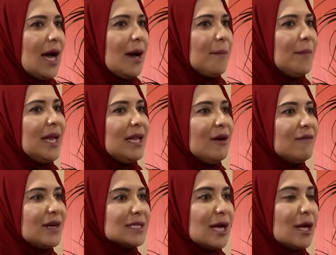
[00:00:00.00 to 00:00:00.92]
Many of
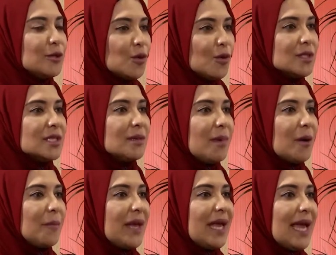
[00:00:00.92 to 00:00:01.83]
us are daunted
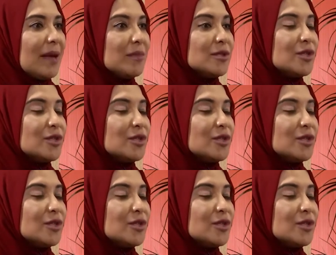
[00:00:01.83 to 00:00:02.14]
about being able